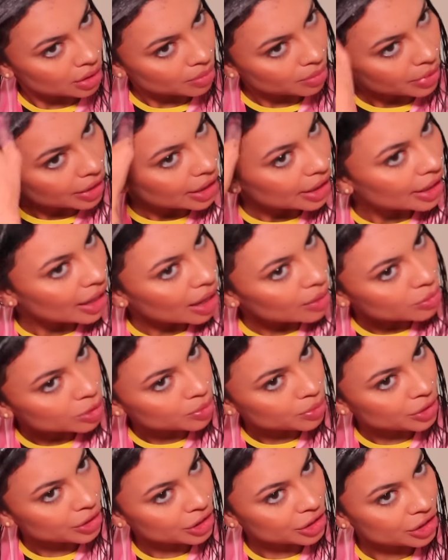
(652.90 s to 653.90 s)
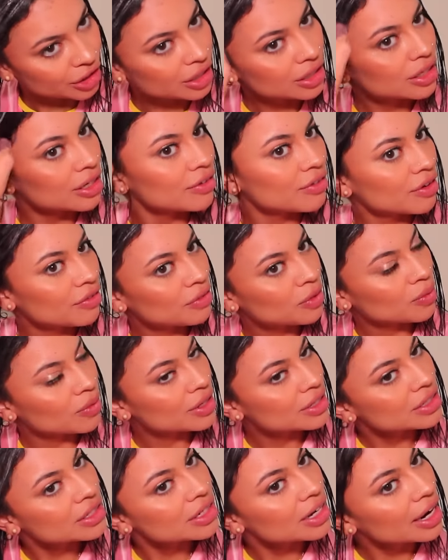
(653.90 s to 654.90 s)
But I'm appreciative of the
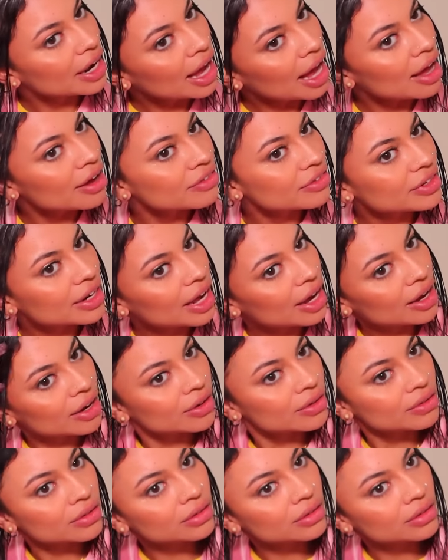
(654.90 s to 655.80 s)
ones that I have now.